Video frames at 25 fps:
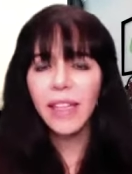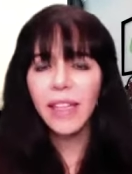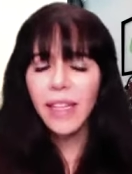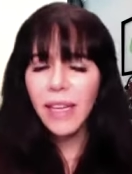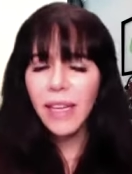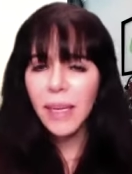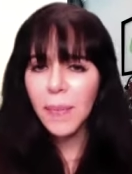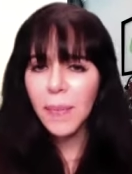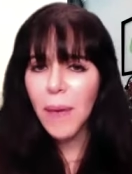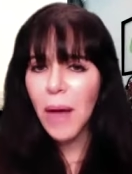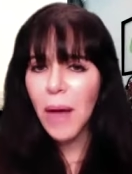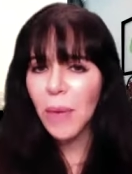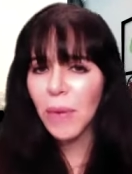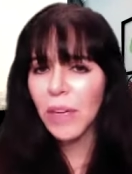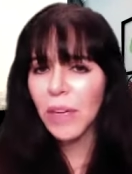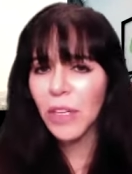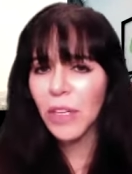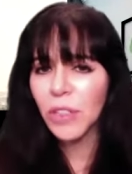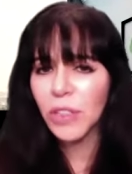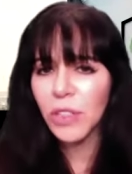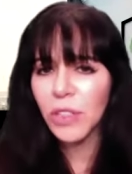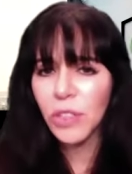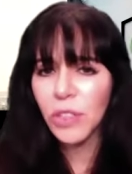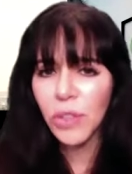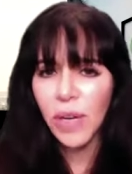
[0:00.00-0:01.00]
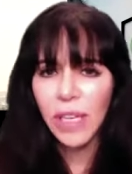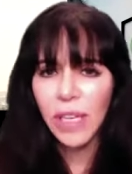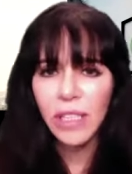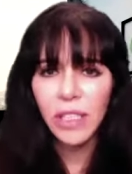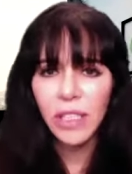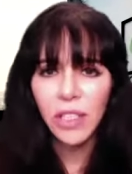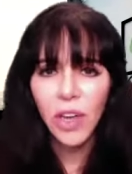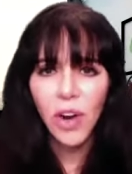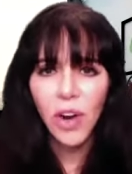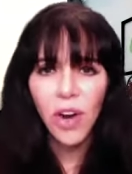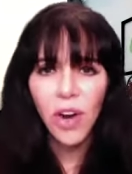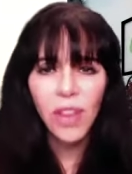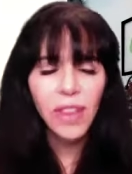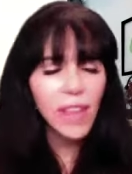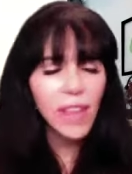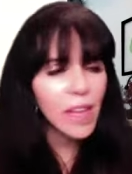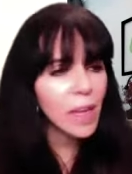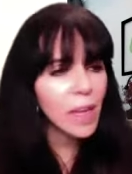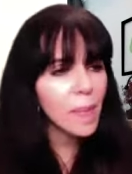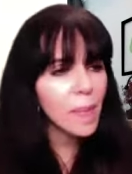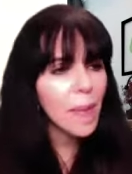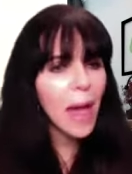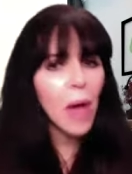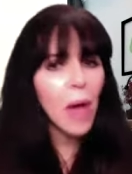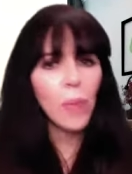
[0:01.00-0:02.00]
Think about what your strengths are. Think
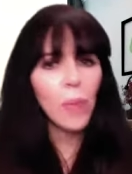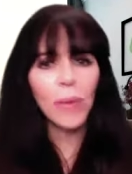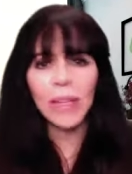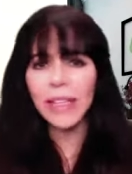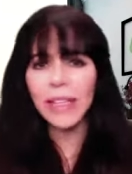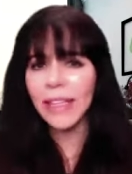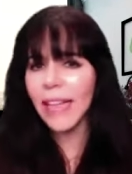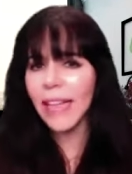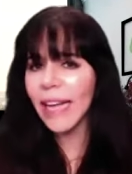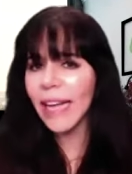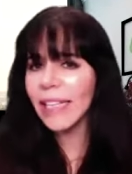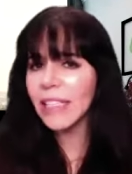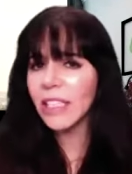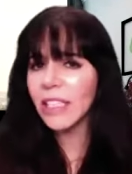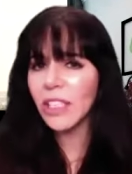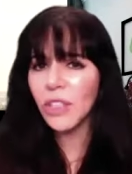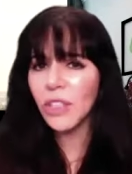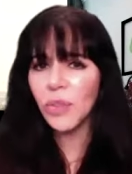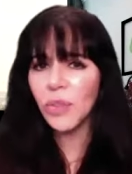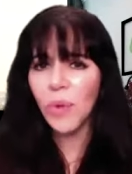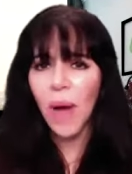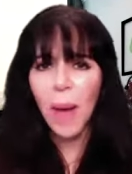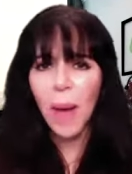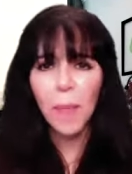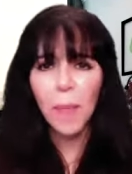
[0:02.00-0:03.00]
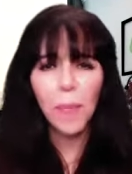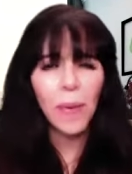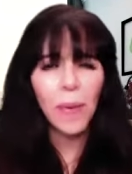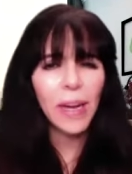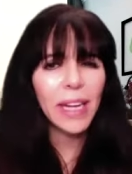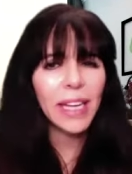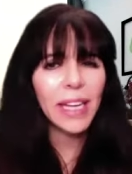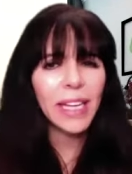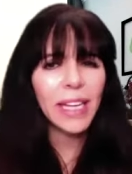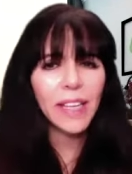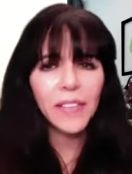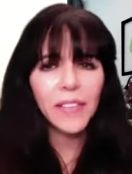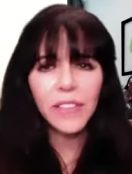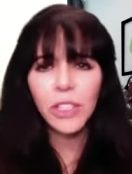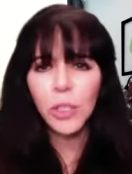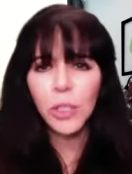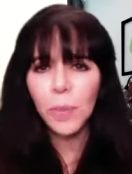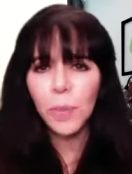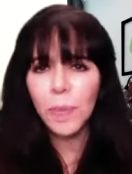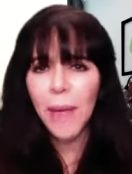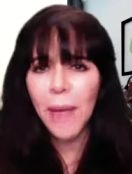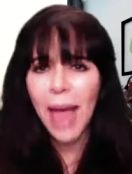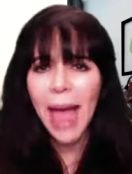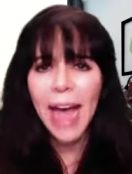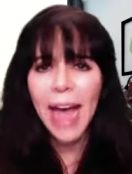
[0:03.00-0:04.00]
about what lights you up, what gives
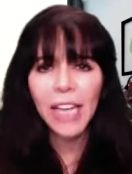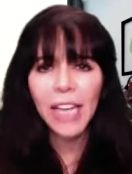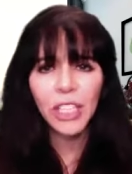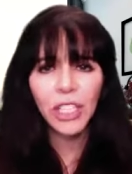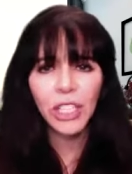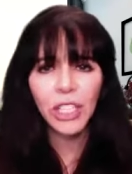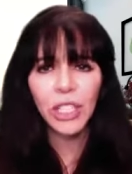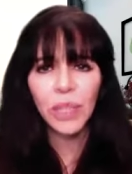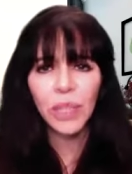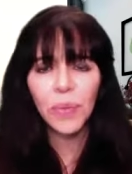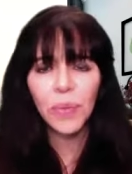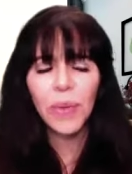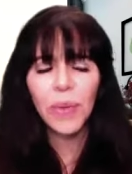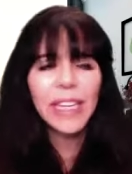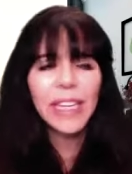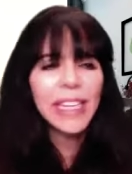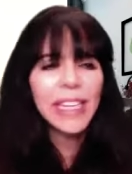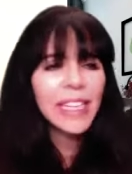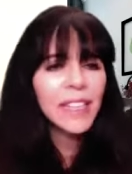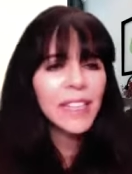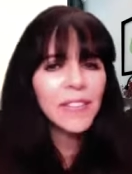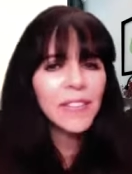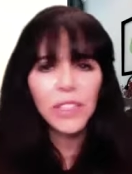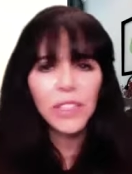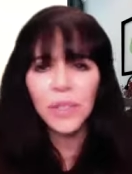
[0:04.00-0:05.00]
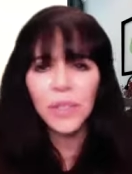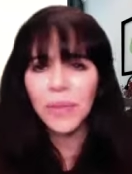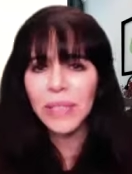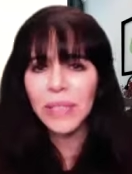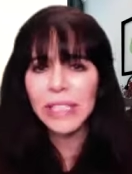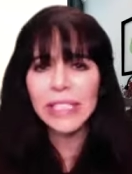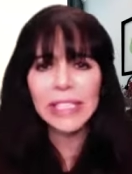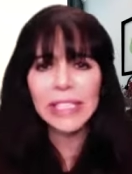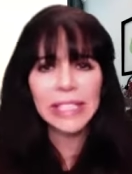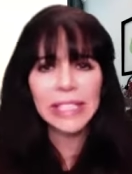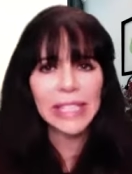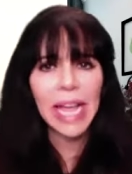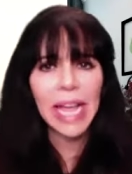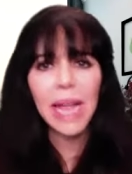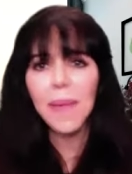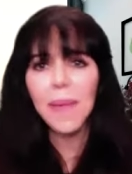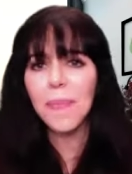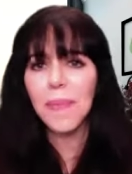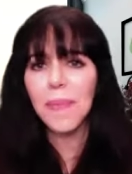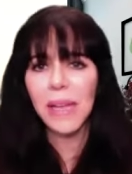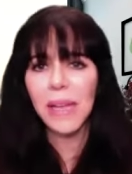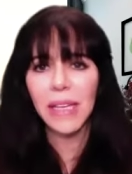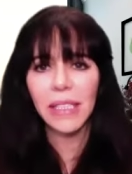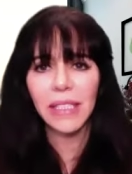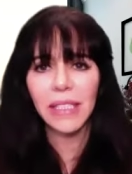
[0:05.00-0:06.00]
you passion, what gives you
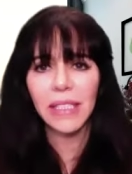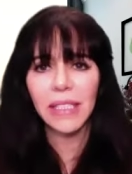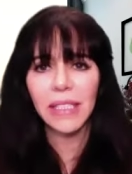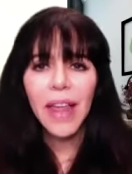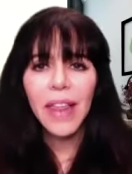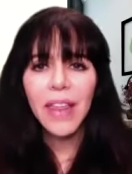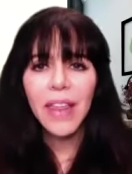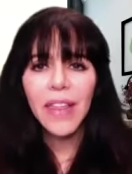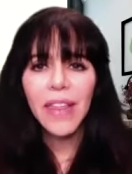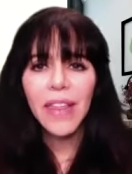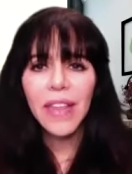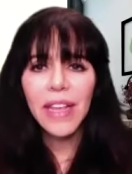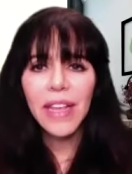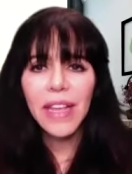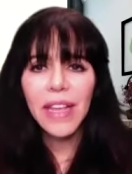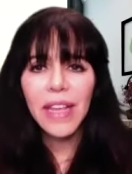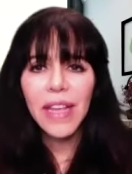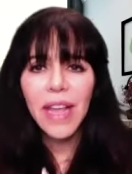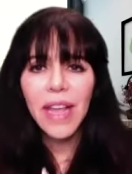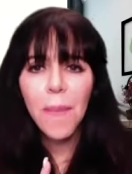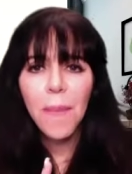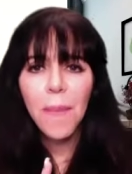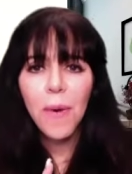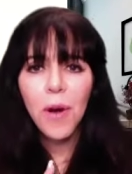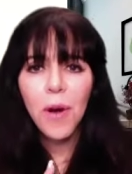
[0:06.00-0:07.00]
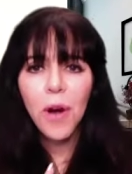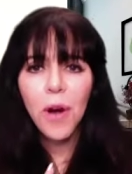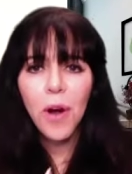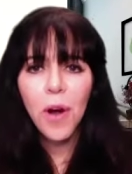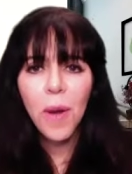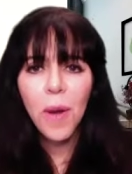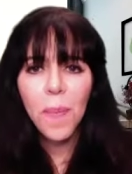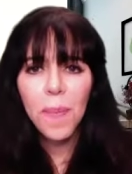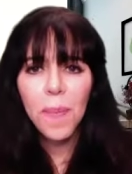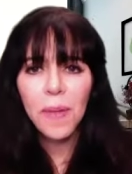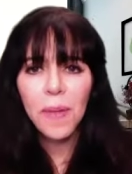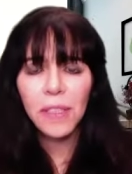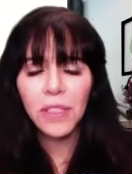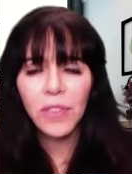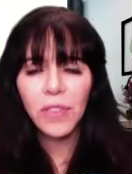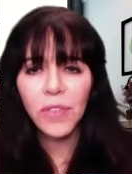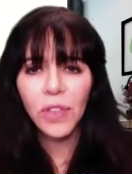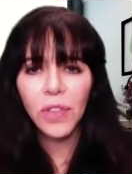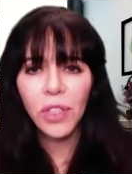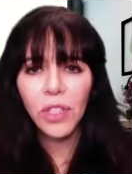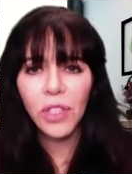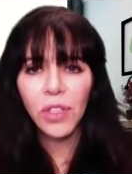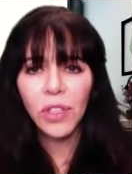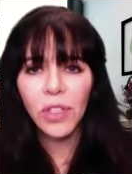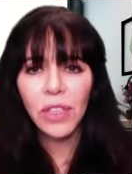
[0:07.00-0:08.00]
excitement. The purpose
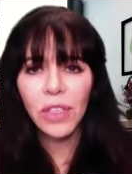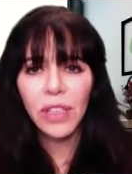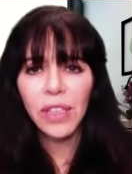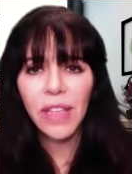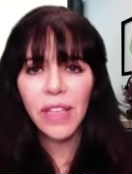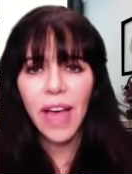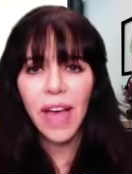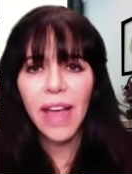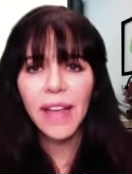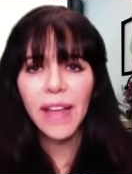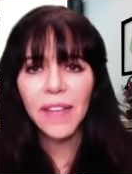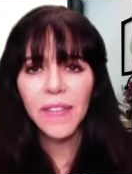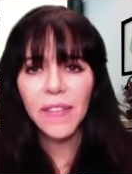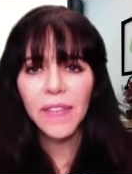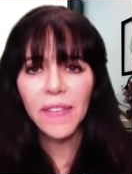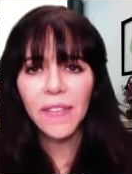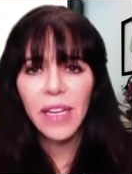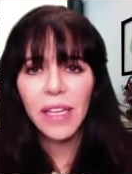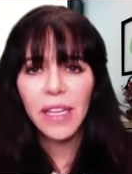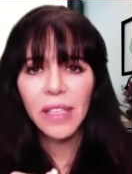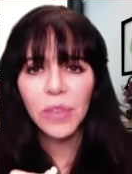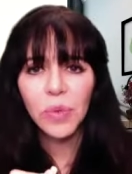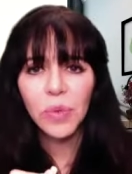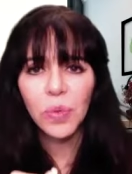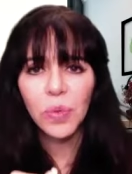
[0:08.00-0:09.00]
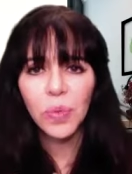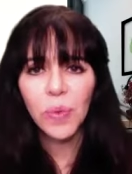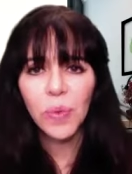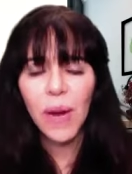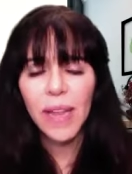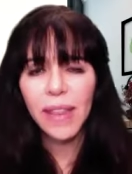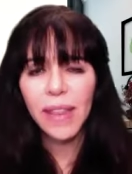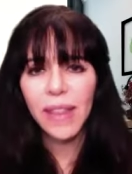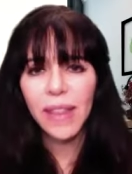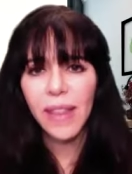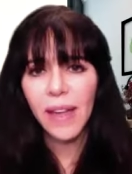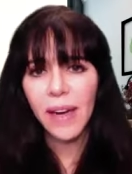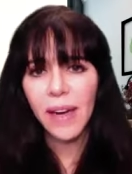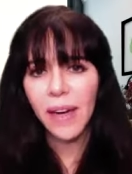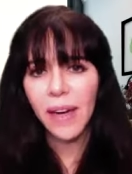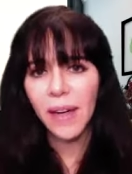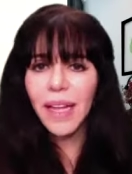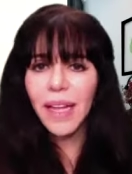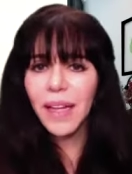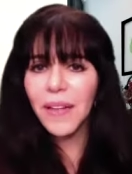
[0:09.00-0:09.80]
for your life is right there.